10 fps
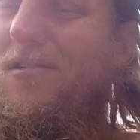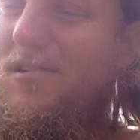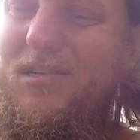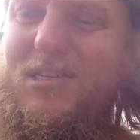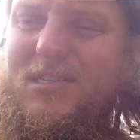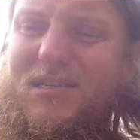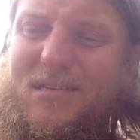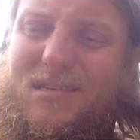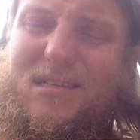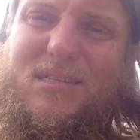or just
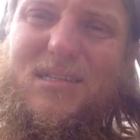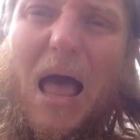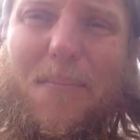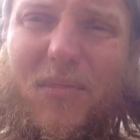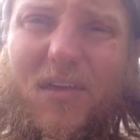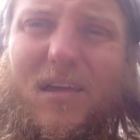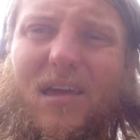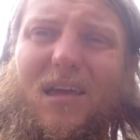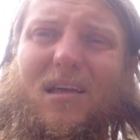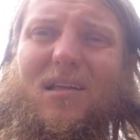stop
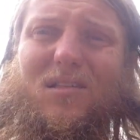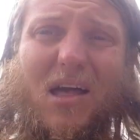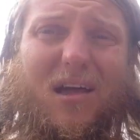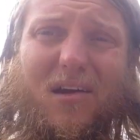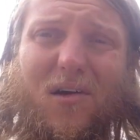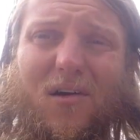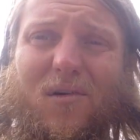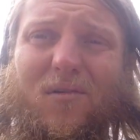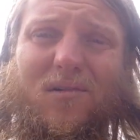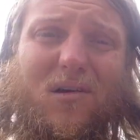thinking, let
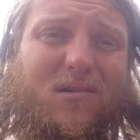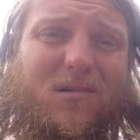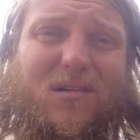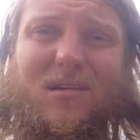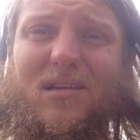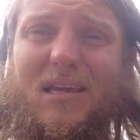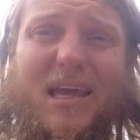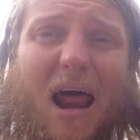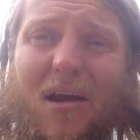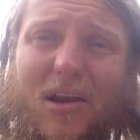go,
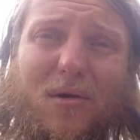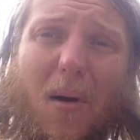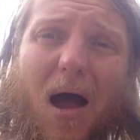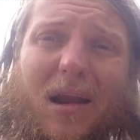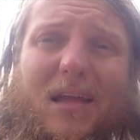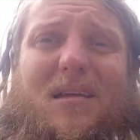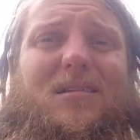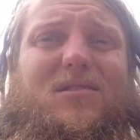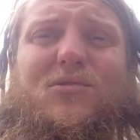get out of your body.